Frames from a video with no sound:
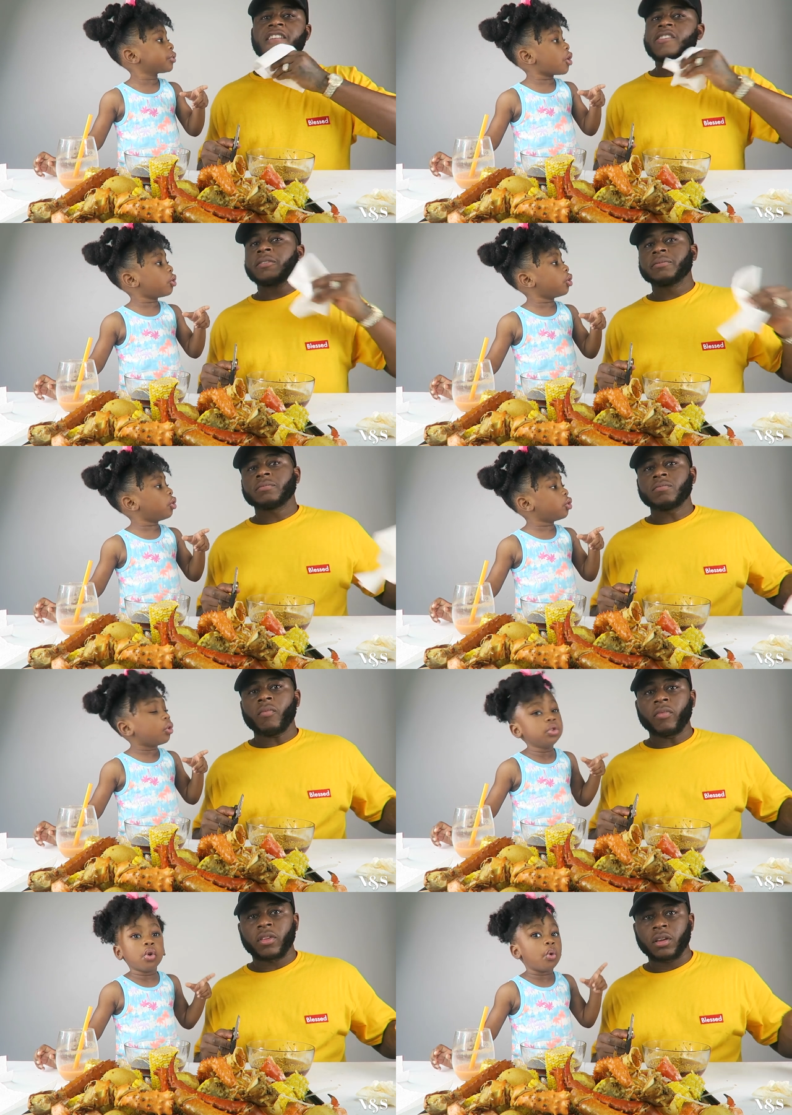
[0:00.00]
Speaker 1: No, no,
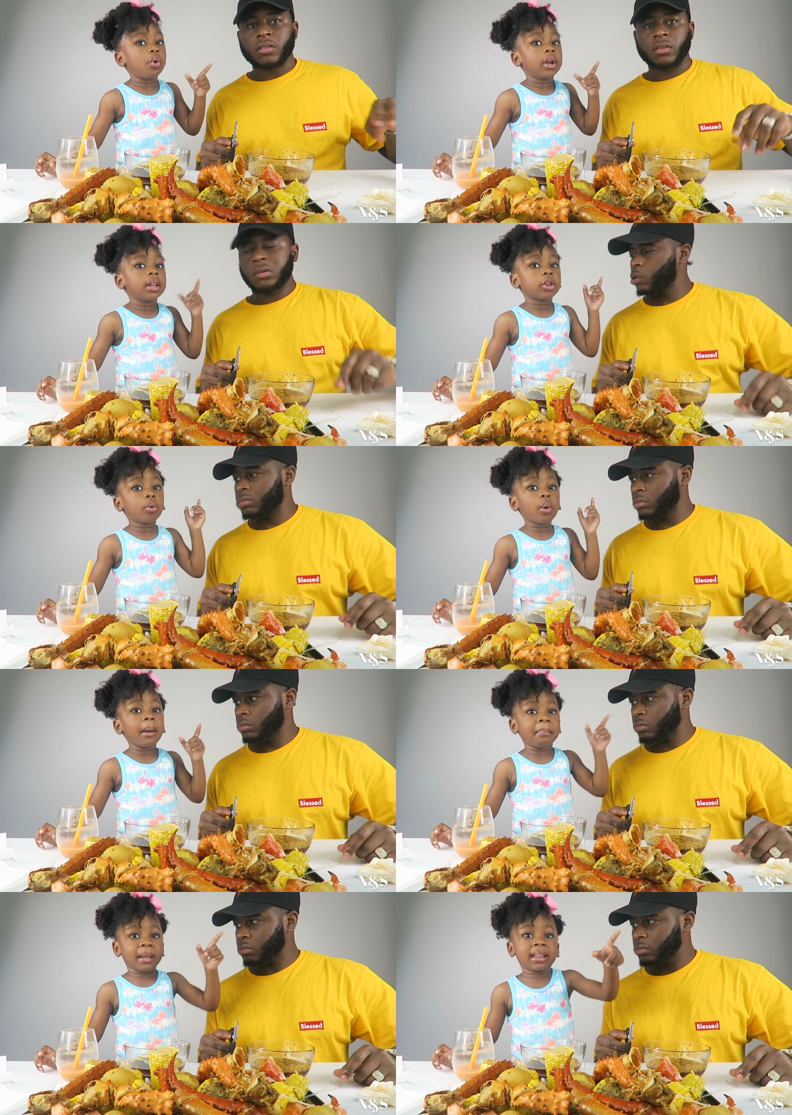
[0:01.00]
no, no. You
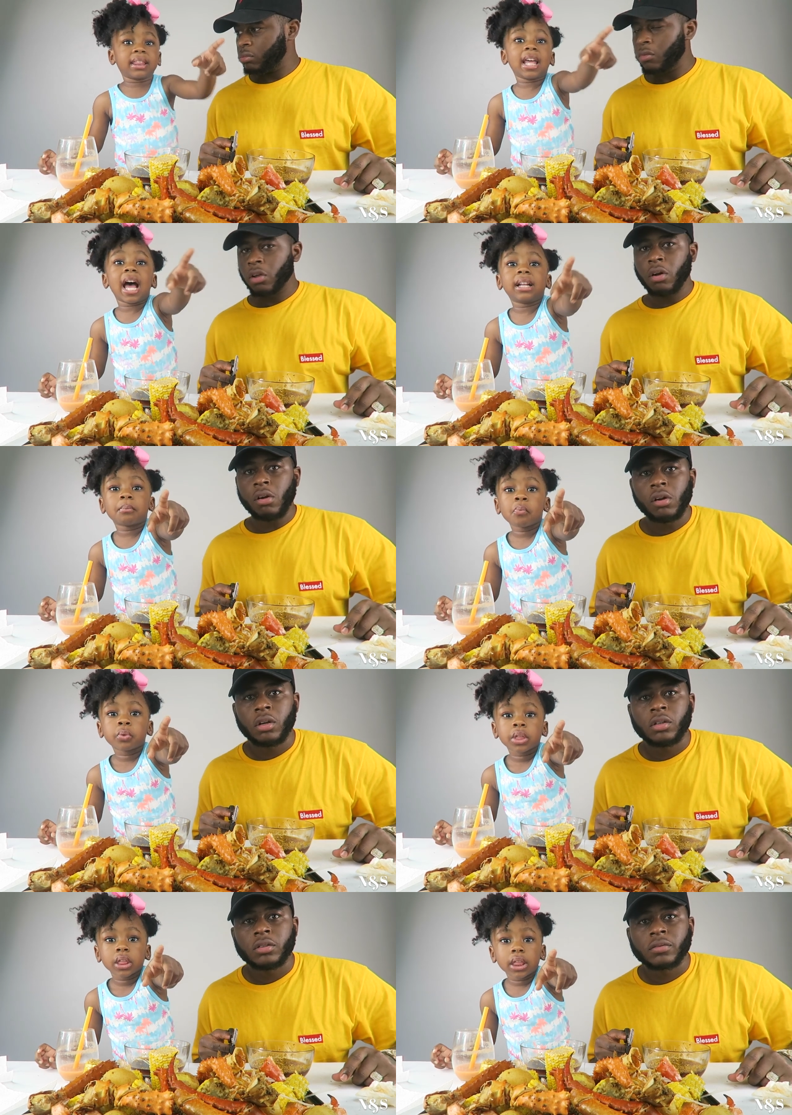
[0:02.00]
wipe it. That.
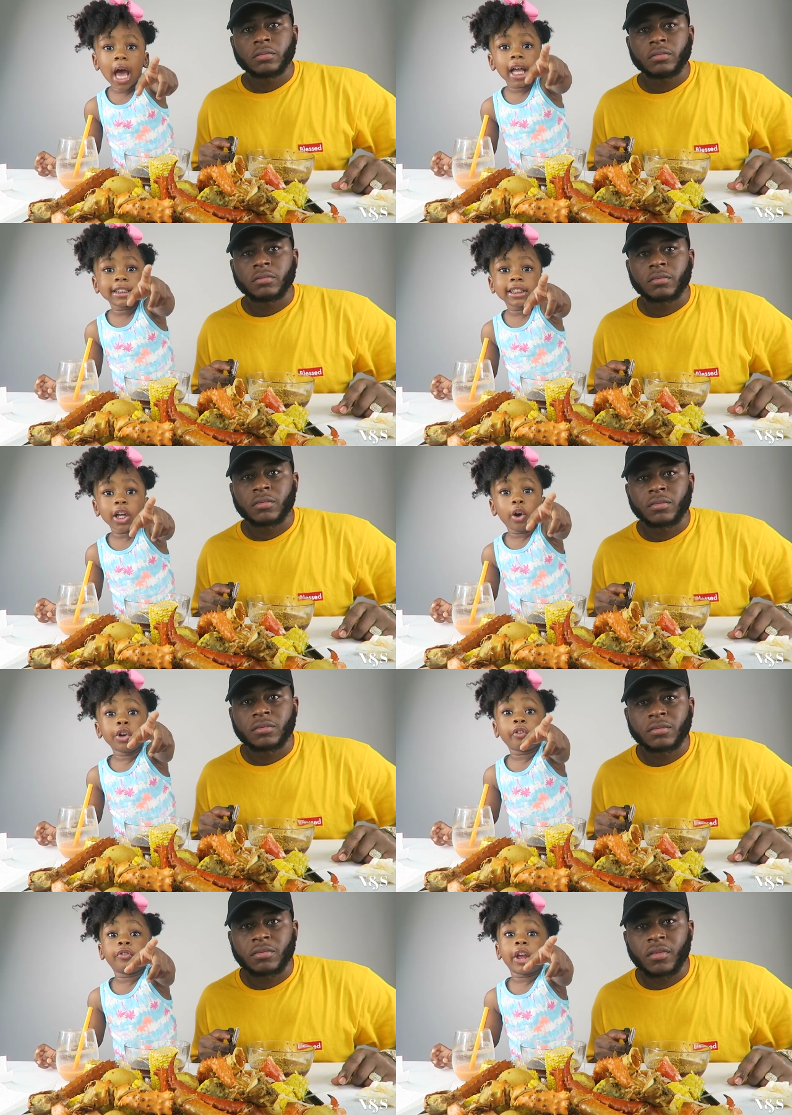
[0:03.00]
That's
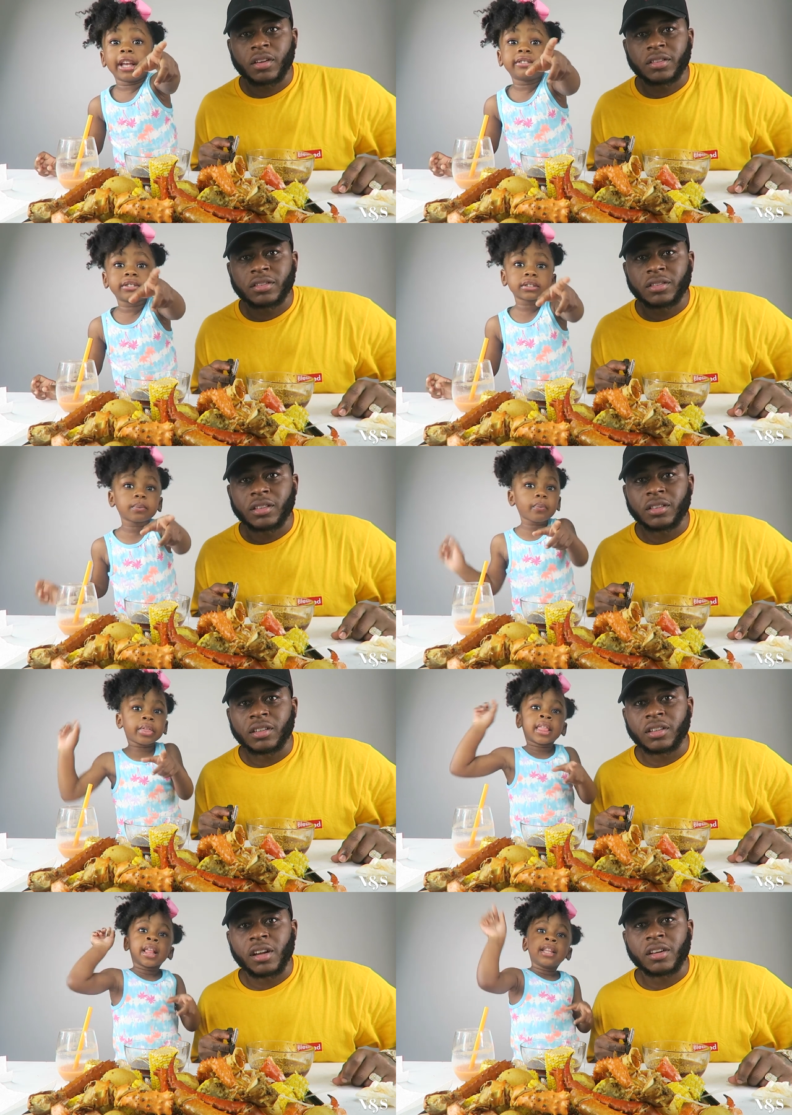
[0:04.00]
on the face.
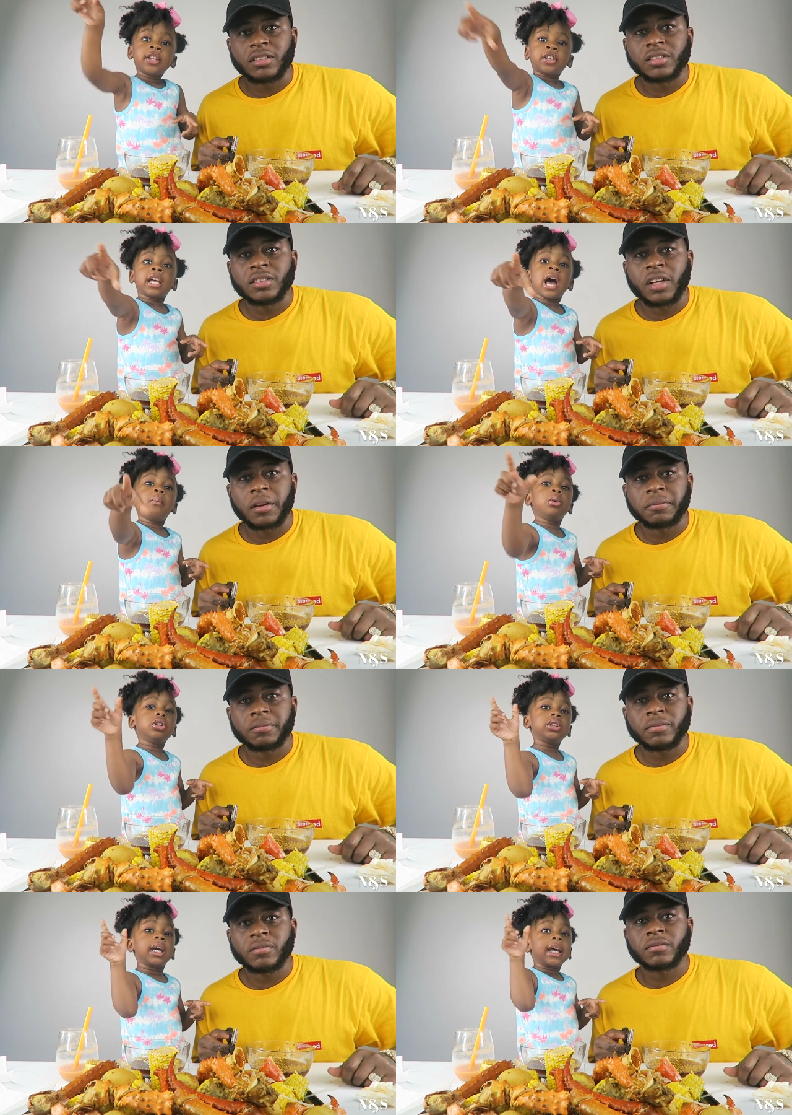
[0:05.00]
The
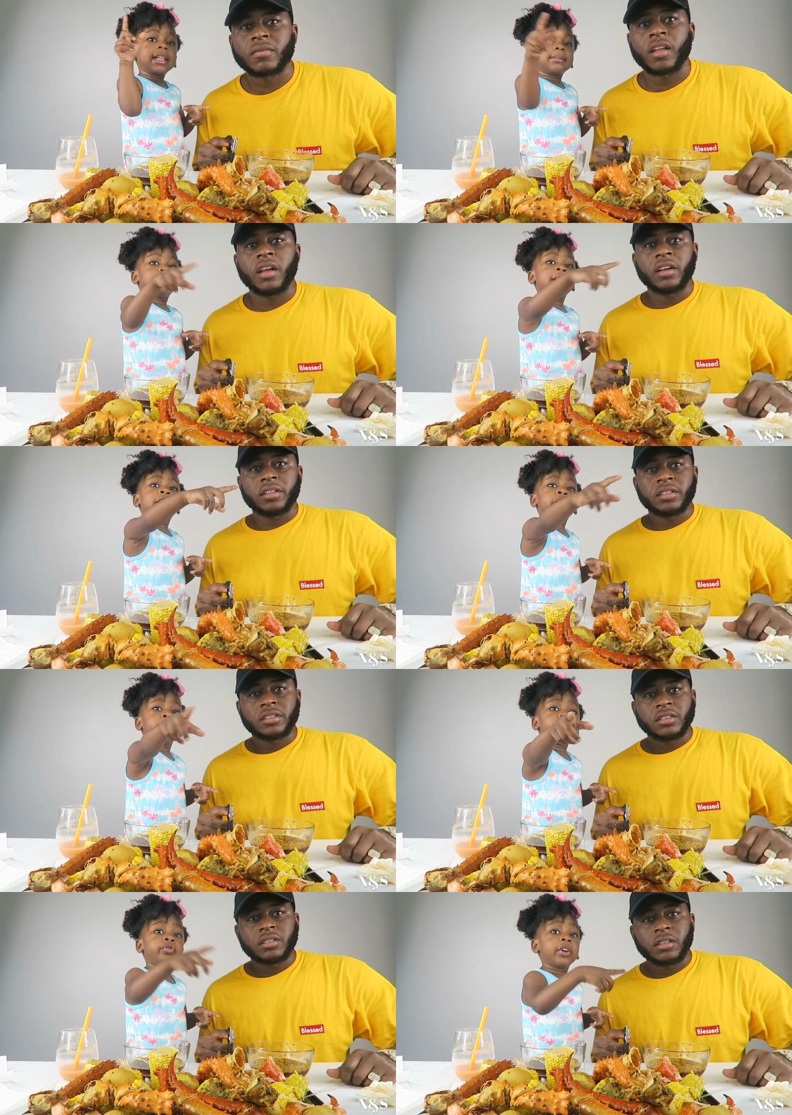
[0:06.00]
camera is
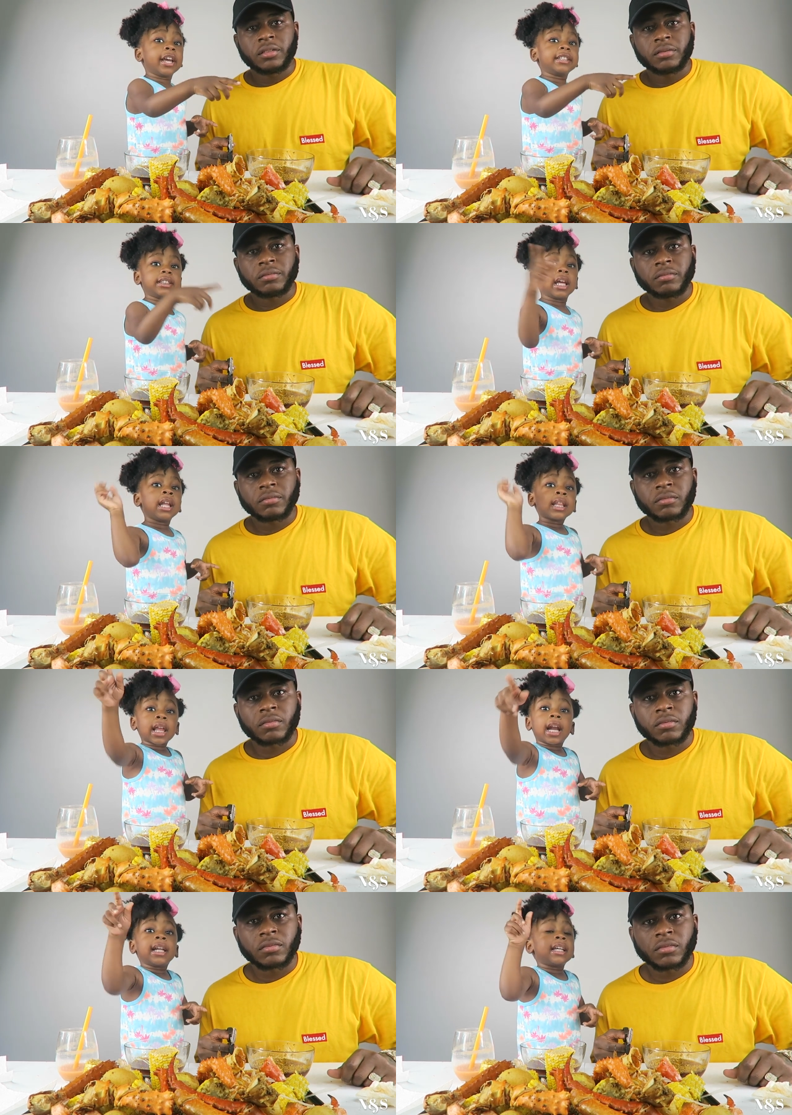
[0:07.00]
making me face
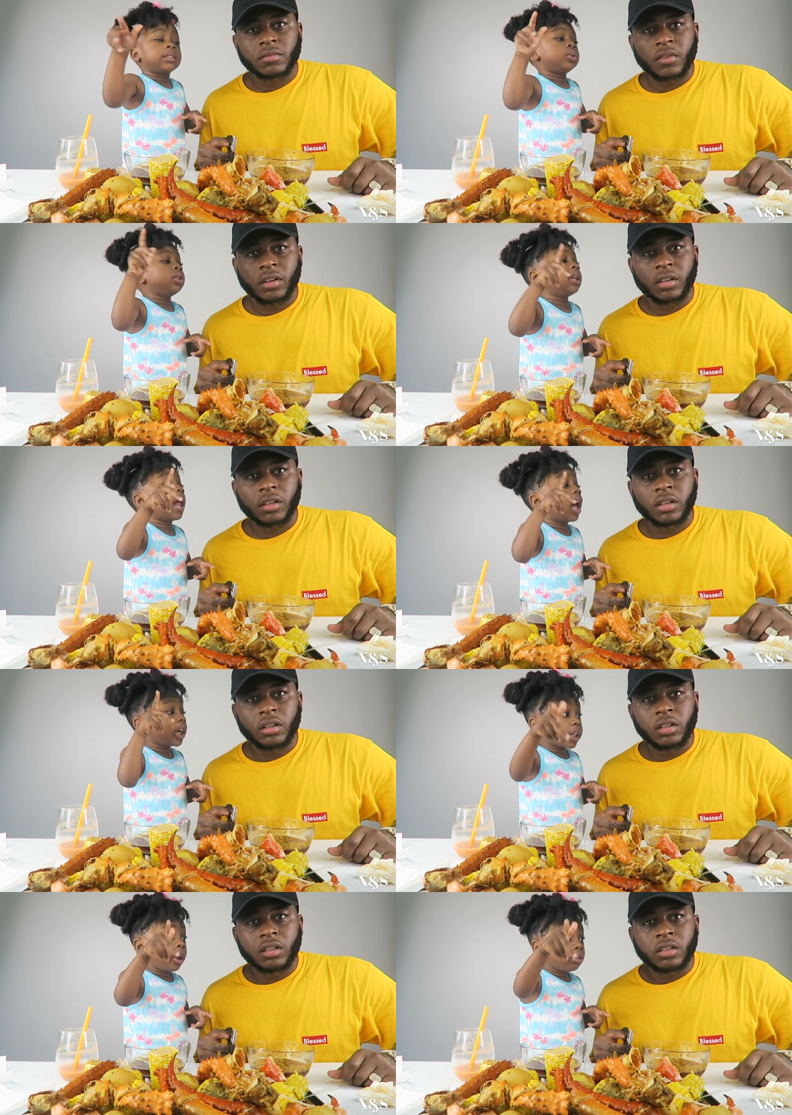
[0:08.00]
that it's
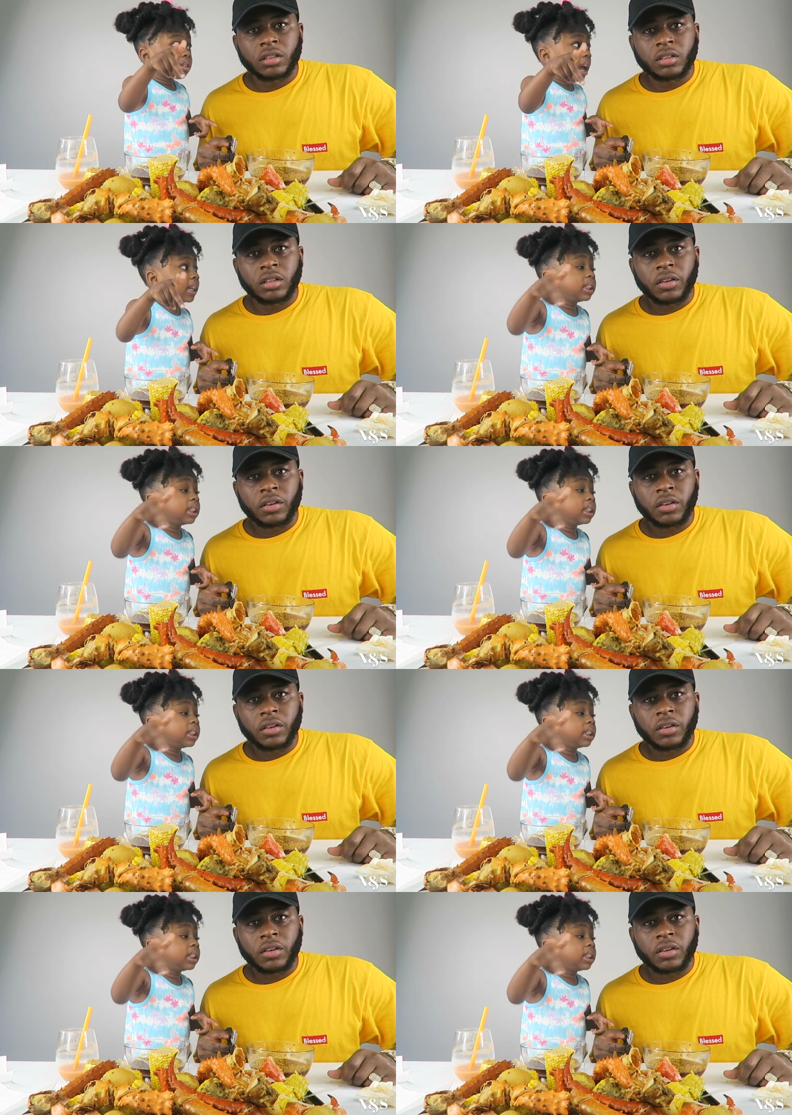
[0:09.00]
not my